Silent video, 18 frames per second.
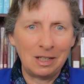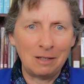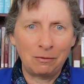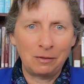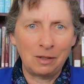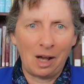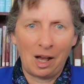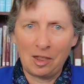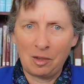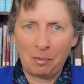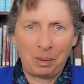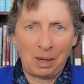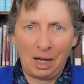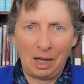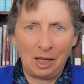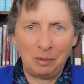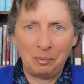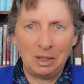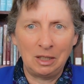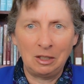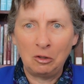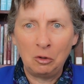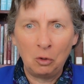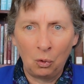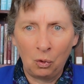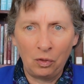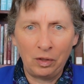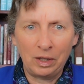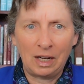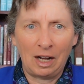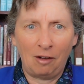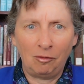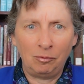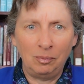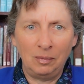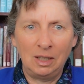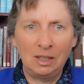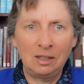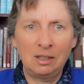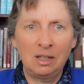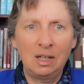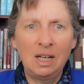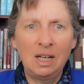if neither Parliament nor the government